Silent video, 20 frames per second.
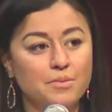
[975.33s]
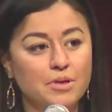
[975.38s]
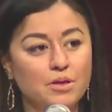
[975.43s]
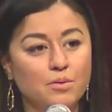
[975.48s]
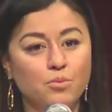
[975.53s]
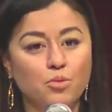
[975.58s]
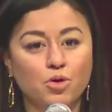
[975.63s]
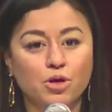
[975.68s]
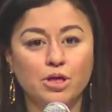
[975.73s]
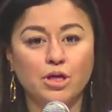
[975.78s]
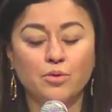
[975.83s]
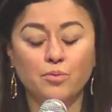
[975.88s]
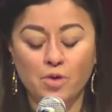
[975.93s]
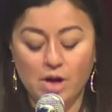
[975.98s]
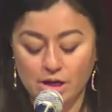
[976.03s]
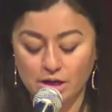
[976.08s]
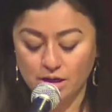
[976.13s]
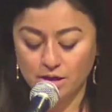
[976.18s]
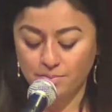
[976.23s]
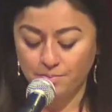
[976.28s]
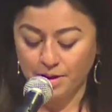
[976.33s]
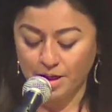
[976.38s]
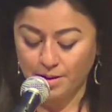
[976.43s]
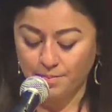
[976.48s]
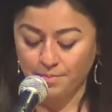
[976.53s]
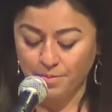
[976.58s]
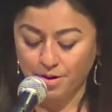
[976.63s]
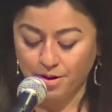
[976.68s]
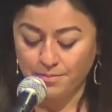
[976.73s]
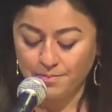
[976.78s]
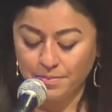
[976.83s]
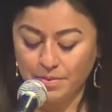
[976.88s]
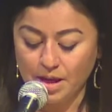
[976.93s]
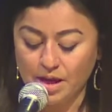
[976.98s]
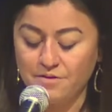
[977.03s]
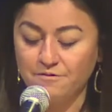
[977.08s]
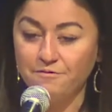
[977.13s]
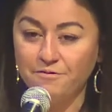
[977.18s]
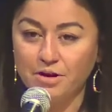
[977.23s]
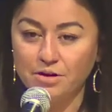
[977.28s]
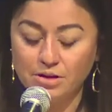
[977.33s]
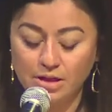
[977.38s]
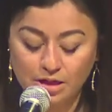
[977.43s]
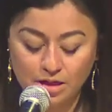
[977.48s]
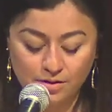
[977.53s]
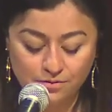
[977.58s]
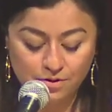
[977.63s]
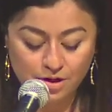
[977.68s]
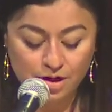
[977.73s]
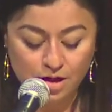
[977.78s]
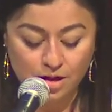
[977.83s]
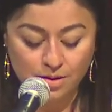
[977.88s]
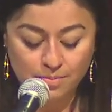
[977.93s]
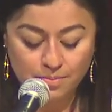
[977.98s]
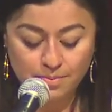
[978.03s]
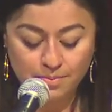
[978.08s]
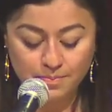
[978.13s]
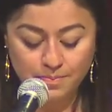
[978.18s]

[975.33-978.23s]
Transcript: in the morning writing a paper and felt like giving up,